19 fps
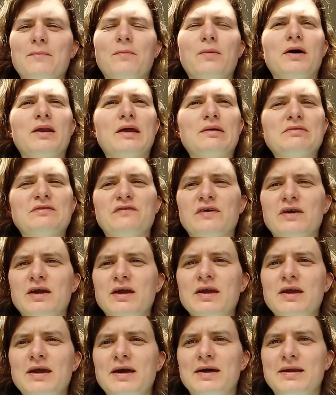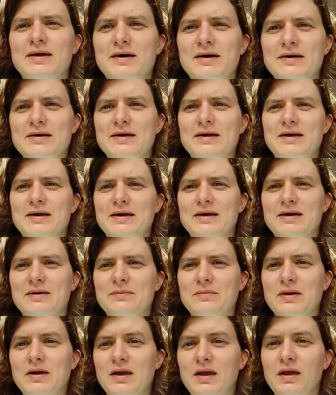my name's Vicky and I
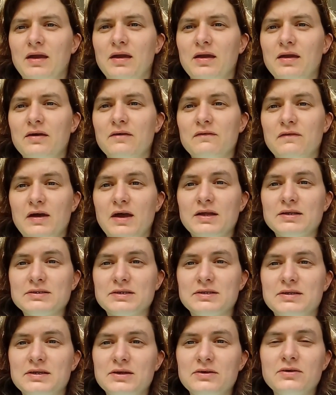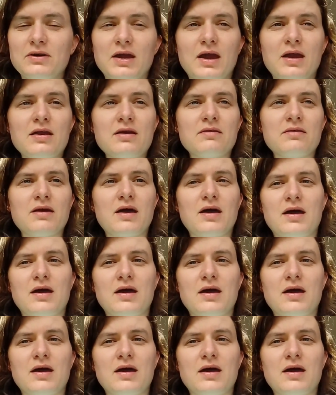am a vet in the UK,